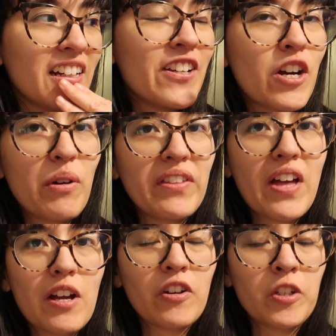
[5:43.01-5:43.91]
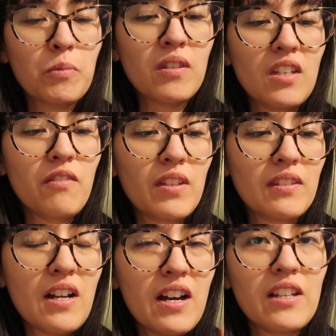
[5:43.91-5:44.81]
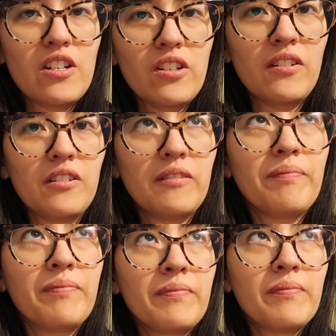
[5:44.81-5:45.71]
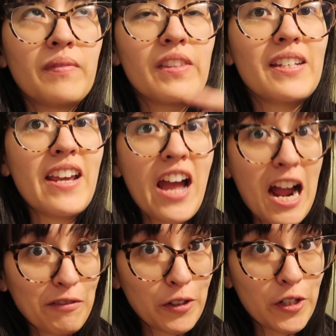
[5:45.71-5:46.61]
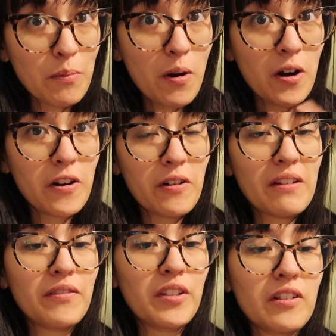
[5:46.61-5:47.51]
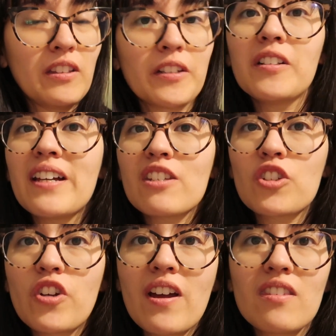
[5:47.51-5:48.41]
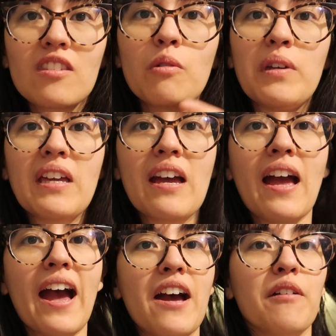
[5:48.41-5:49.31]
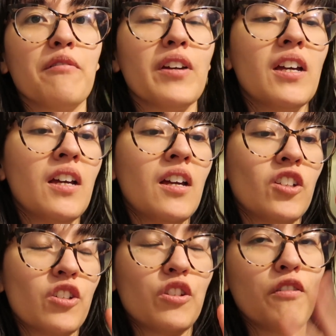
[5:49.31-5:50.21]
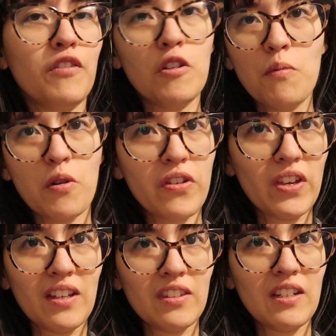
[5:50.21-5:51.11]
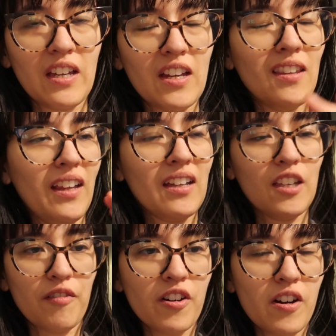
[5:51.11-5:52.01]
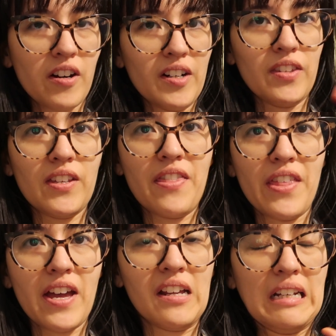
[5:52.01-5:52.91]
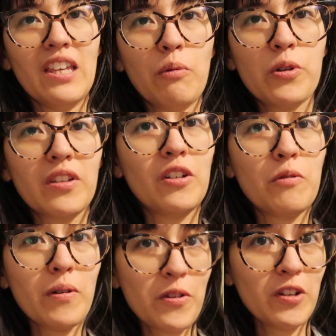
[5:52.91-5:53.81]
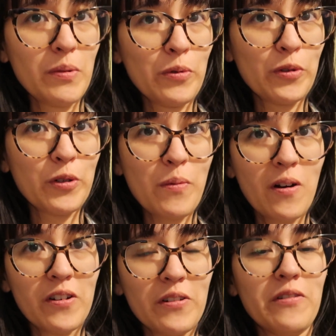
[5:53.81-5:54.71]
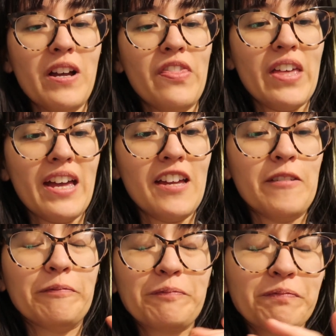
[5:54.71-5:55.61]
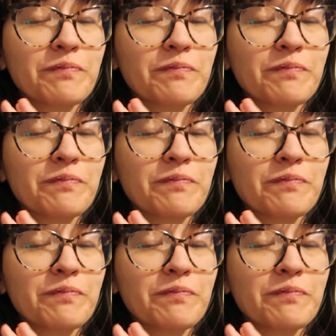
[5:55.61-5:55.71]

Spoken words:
knowing that Christmas Eve is not until the day after tomorrow, I feel a little less stressed. So we have just a few more things to get, like gift cards, and then I think we're just gonna do Barnes and Nobles tomorrow, and then